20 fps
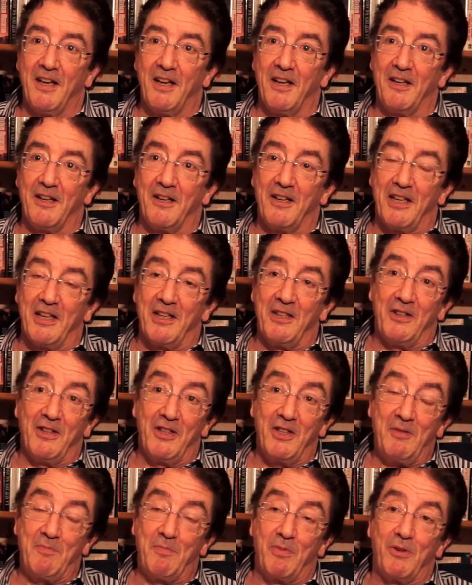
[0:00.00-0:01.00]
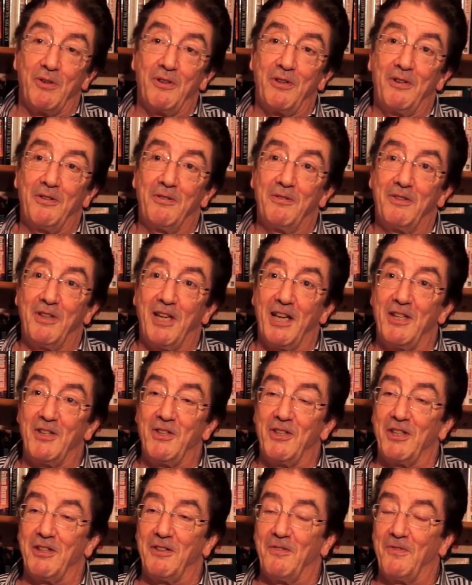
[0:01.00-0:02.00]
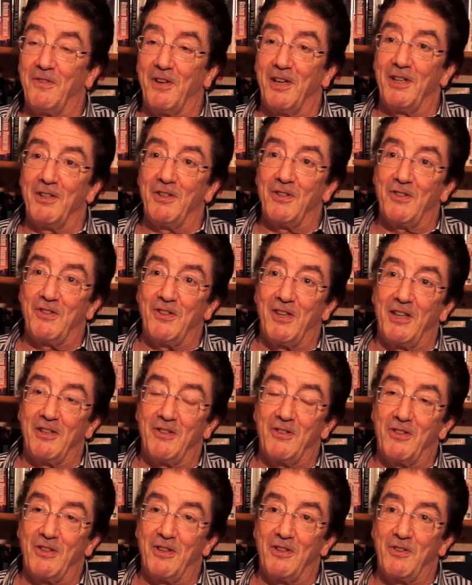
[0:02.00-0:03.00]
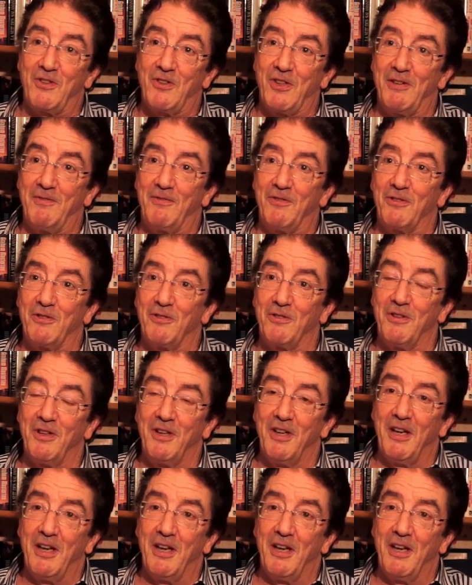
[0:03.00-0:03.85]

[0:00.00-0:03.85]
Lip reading: In this book, Katie finds that several